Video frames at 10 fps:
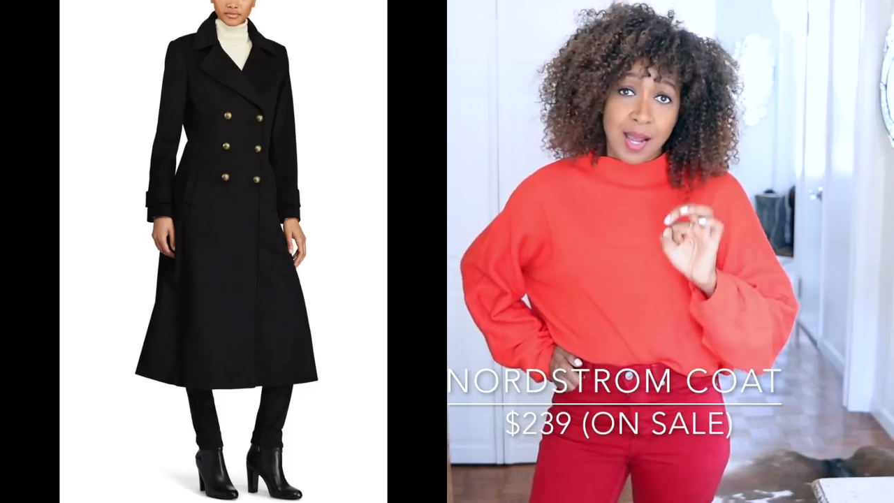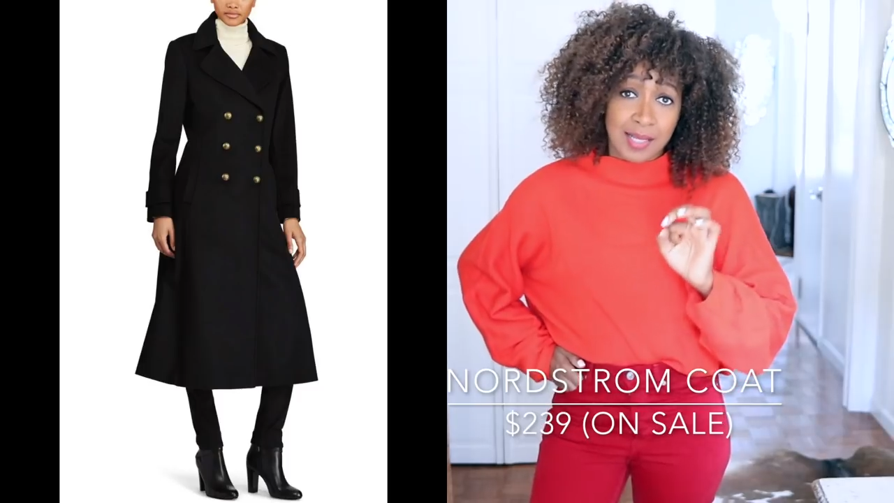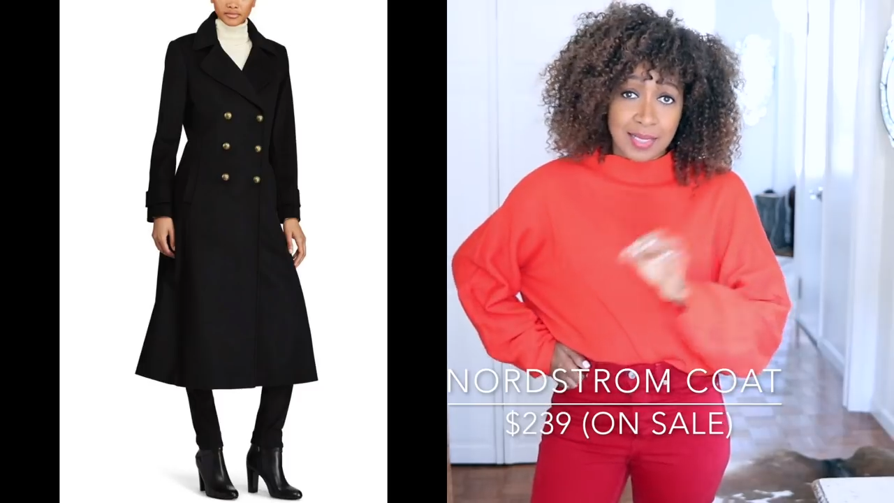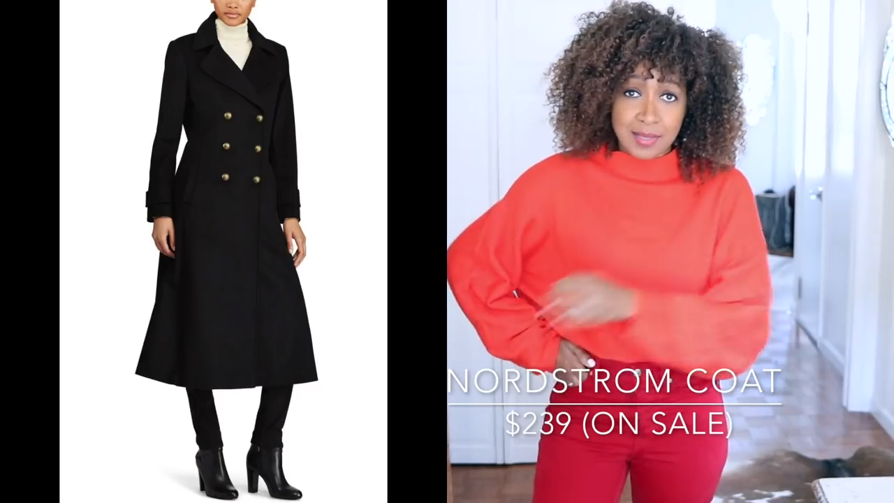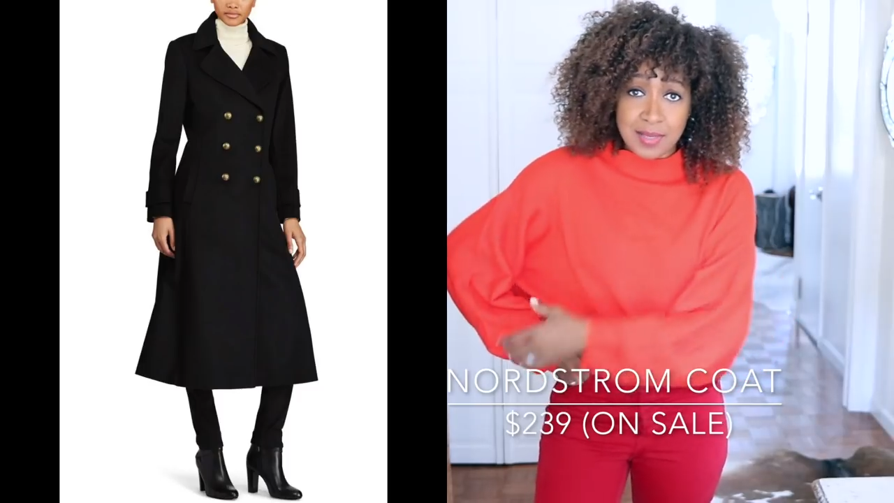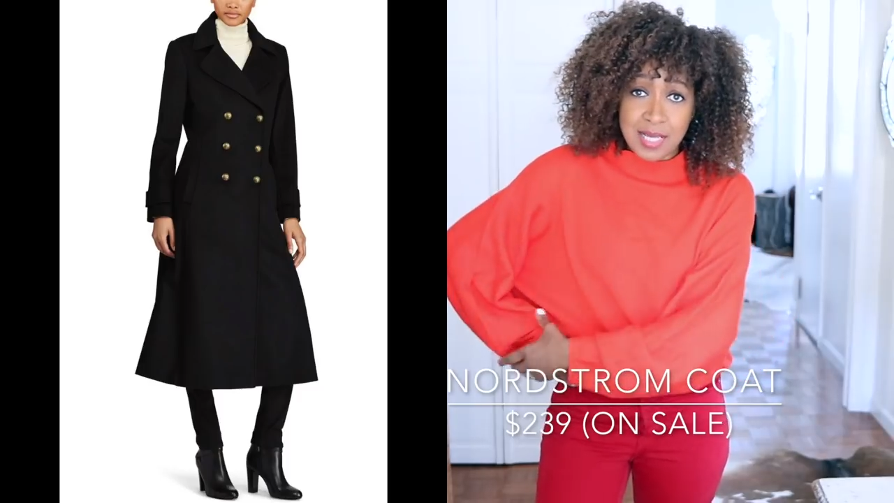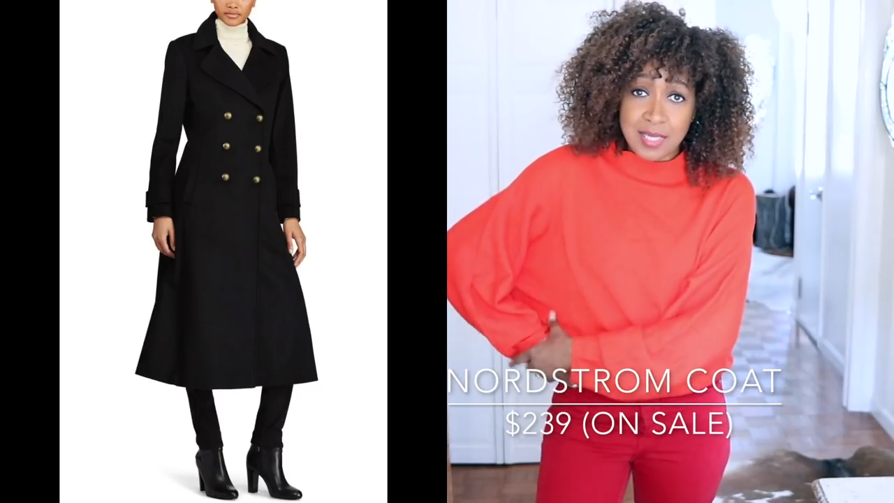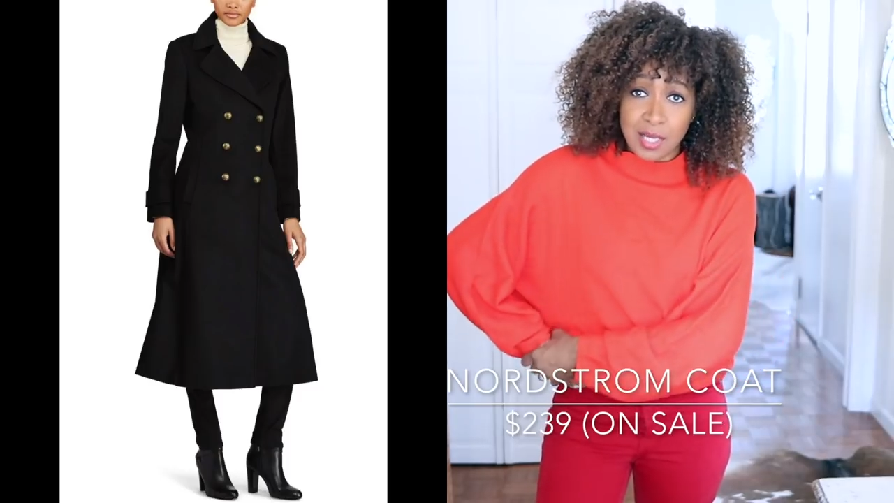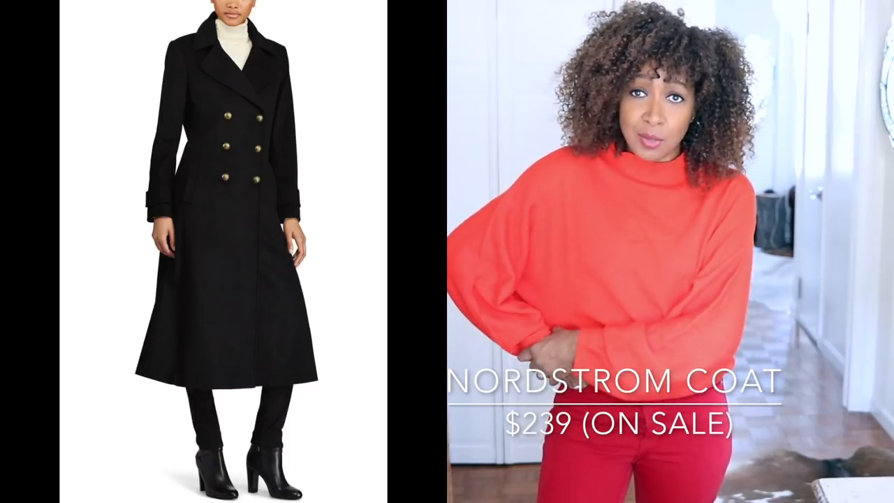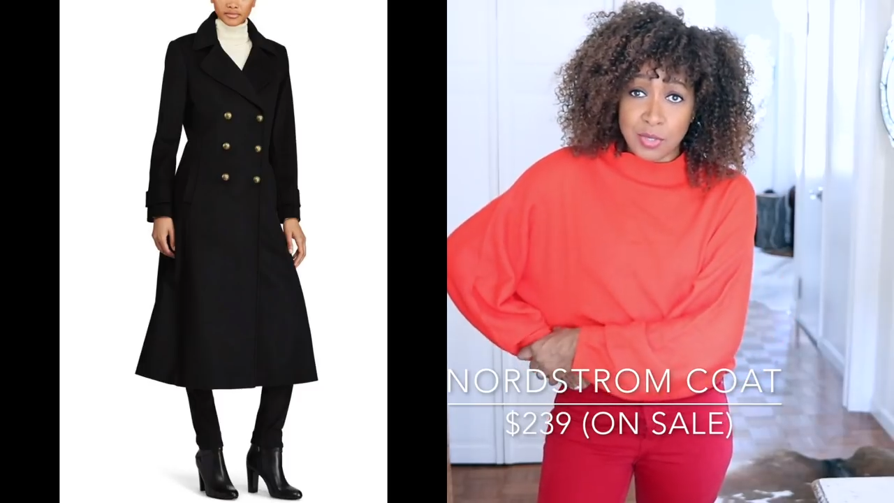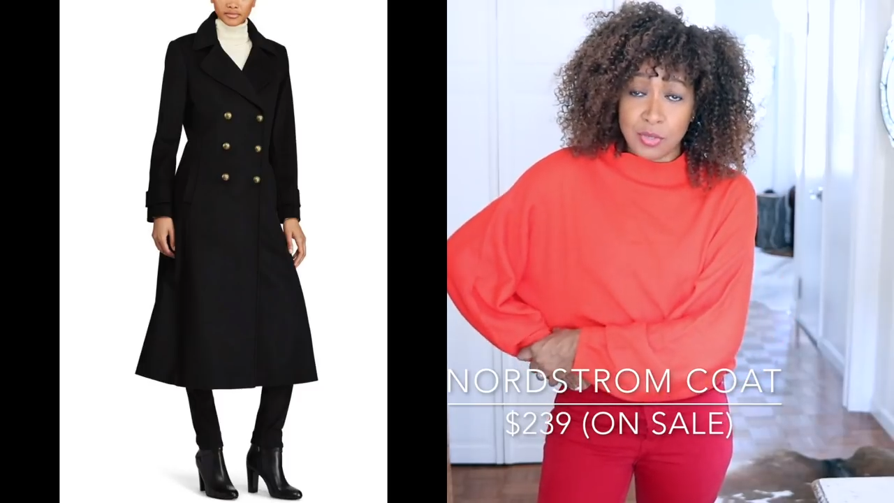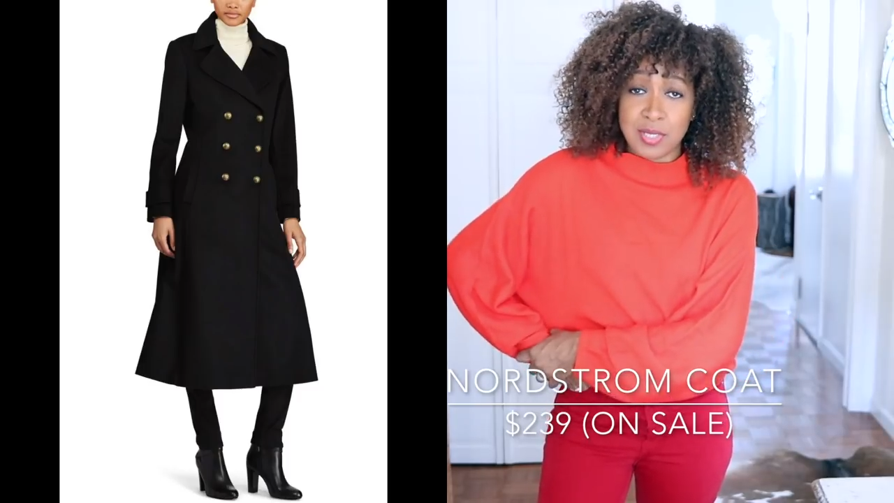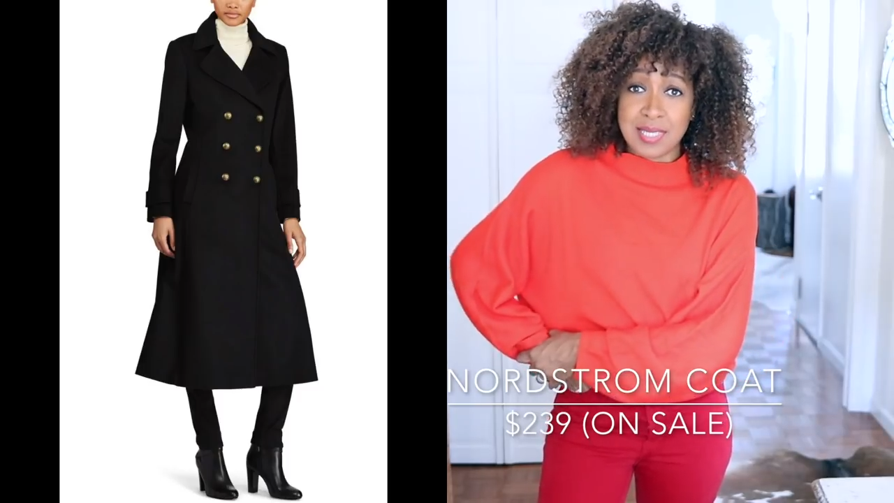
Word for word: I like the details on the